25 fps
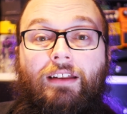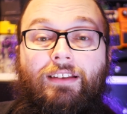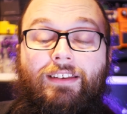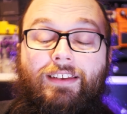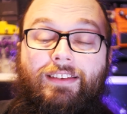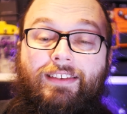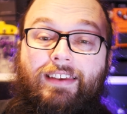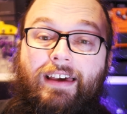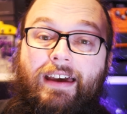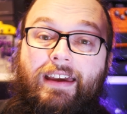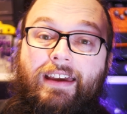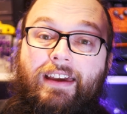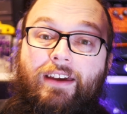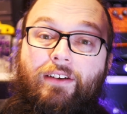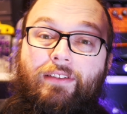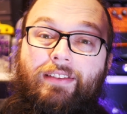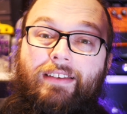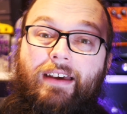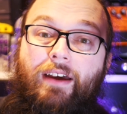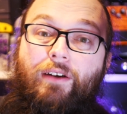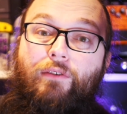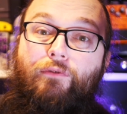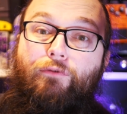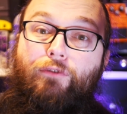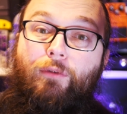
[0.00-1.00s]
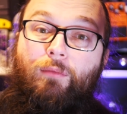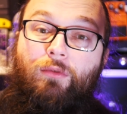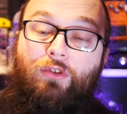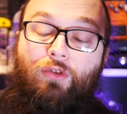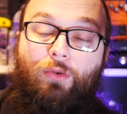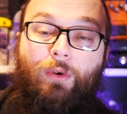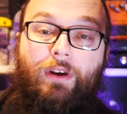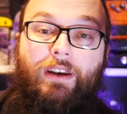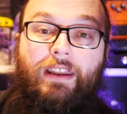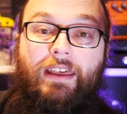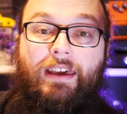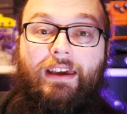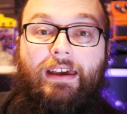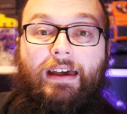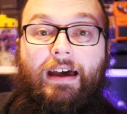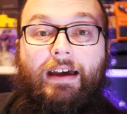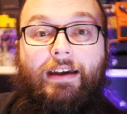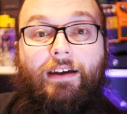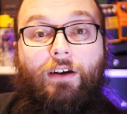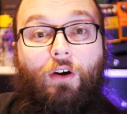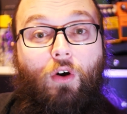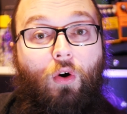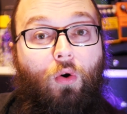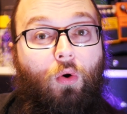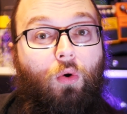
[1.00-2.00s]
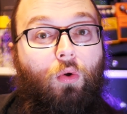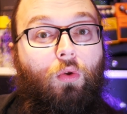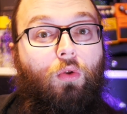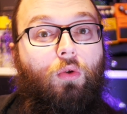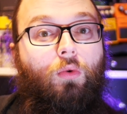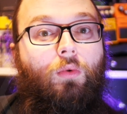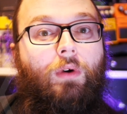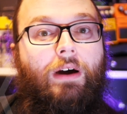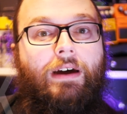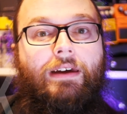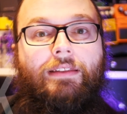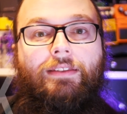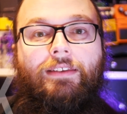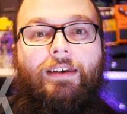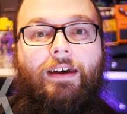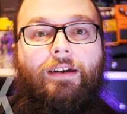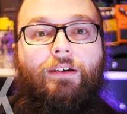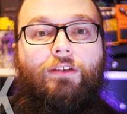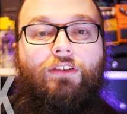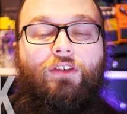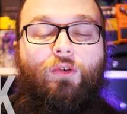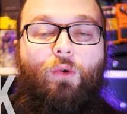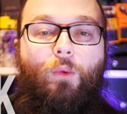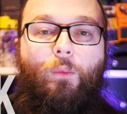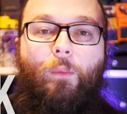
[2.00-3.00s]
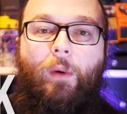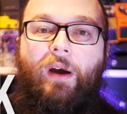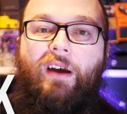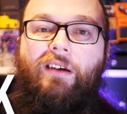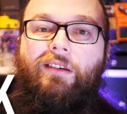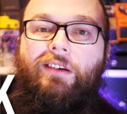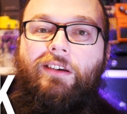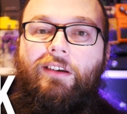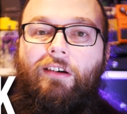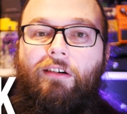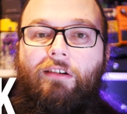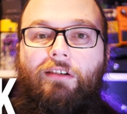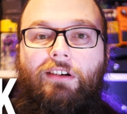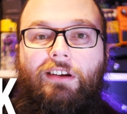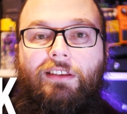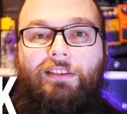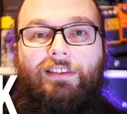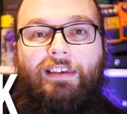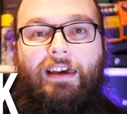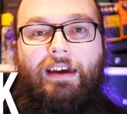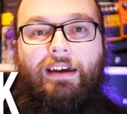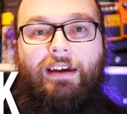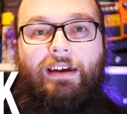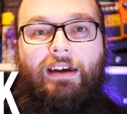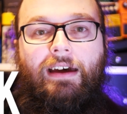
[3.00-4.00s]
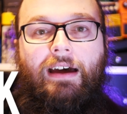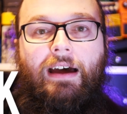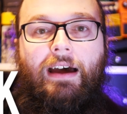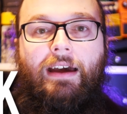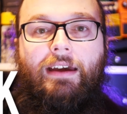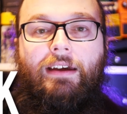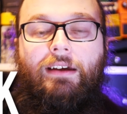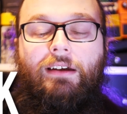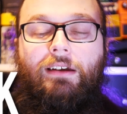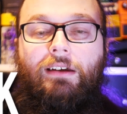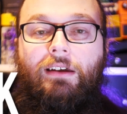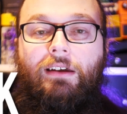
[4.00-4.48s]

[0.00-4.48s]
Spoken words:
to take it down from 20k all the way down to about 9 and 10k.